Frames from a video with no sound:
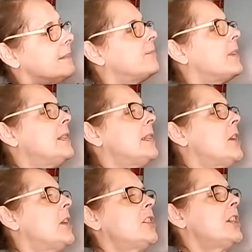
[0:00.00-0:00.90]
And
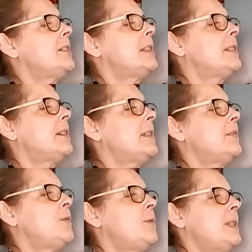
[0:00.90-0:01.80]
I chose the
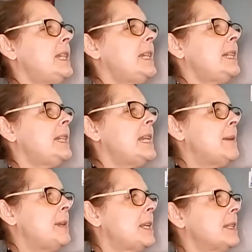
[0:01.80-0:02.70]
size 14 in
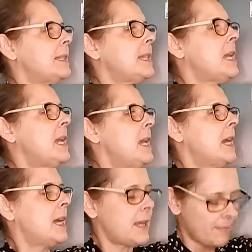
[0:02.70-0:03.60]
it because
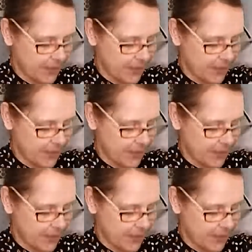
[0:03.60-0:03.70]
I